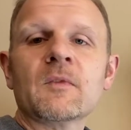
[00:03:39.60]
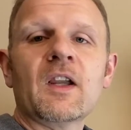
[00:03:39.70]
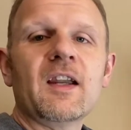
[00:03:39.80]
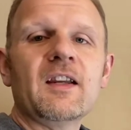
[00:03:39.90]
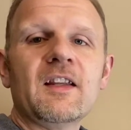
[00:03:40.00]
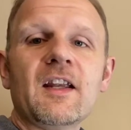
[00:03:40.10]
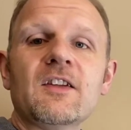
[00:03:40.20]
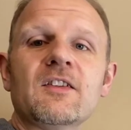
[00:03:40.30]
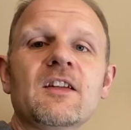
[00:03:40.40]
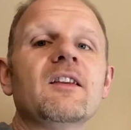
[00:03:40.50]

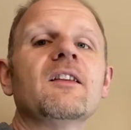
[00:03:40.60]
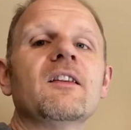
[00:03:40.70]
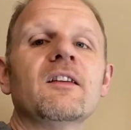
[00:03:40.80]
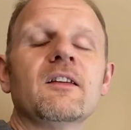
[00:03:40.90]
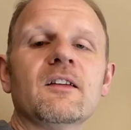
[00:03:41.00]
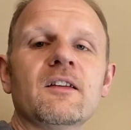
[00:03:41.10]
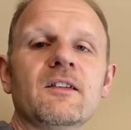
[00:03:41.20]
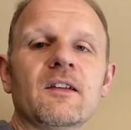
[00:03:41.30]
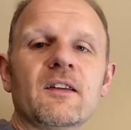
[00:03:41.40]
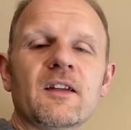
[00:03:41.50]
ADHD,
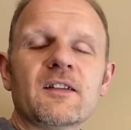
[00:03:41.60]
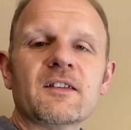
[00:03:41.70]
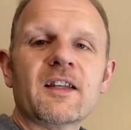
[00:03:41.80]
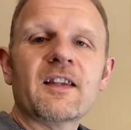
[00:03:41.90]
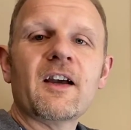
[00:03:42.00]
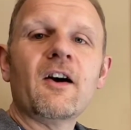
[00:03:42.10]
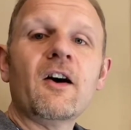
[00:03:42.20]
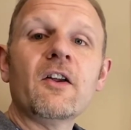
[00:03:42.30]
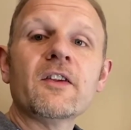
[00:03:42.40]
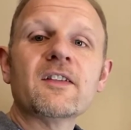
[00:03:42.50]
things like that.
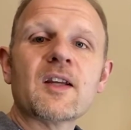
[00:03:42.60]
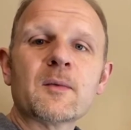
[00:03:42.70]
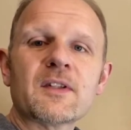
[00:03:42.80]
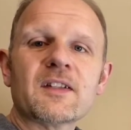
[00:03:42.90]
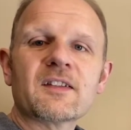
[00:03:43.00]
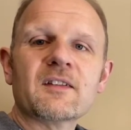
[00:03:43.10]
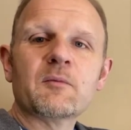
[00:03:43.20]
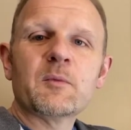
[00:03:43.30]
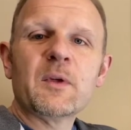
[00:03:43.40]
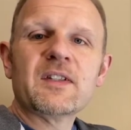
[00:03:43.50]
All these types of things can
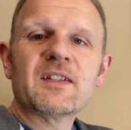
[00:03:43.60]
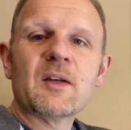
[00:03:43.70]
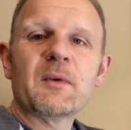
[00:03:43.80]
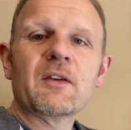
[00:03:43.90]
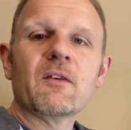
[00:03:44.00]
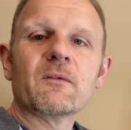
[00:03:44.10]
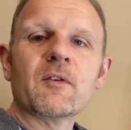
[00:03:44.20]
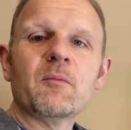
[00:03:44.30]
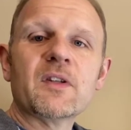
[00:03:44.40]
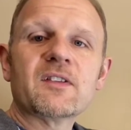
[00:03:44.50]
be stemming
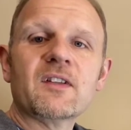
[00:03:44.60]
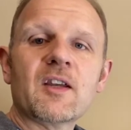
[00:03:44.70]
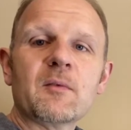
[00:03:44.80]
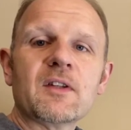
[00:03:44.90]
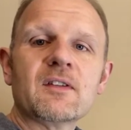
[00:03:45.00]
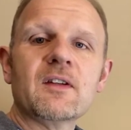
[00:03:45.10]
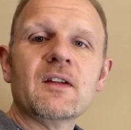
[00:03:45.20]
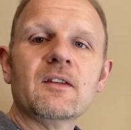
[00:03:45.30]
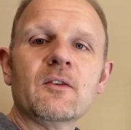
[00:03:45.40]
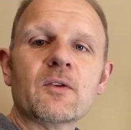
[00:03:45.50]
from misalignments
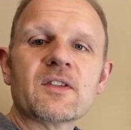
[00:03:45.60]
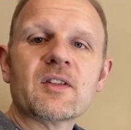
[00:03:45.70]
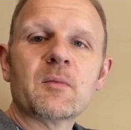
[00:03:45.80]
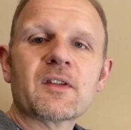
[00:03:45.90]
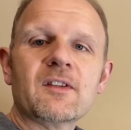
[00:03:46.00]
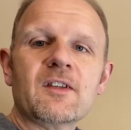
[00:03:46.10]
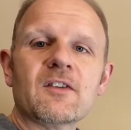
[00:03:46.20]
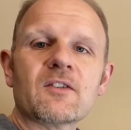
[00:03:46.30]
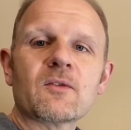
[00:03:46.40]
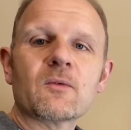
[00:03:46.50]
known as
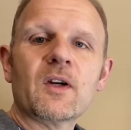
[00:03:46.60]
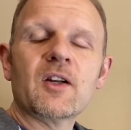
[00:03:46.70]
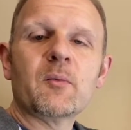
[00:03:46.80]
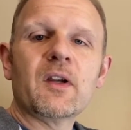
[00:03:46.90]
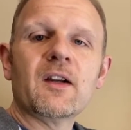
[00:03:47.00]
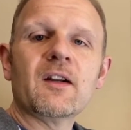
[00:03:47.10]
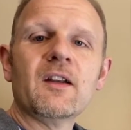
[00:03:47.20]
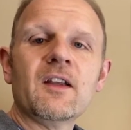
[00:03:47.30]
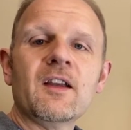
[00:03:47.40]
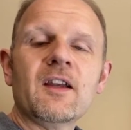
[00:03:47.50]
subluxations right up here
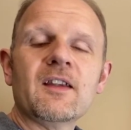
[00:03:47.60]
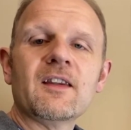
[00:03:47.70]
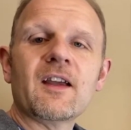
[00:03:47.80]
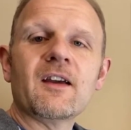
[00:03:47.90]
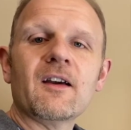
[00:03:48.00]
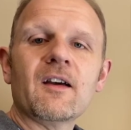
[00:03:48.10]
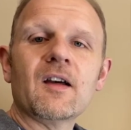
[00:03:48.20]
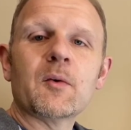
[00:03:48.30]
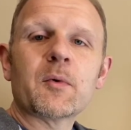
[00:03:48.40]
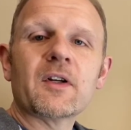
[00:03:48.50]
in that
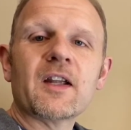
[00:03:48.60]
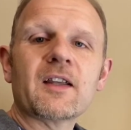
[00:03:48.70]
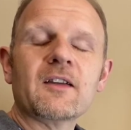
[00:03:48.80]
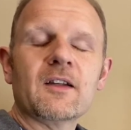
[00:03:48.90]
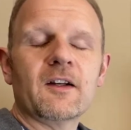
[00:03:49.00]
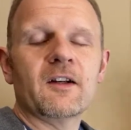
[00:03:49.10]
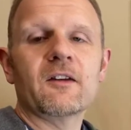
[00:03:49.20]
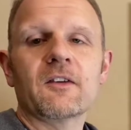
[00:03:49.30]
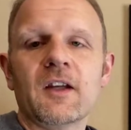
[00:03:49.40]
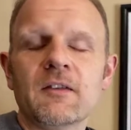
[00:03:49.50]
upper neck area,
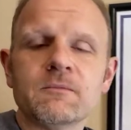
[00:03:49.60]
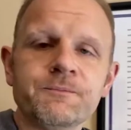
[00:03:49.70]
okay?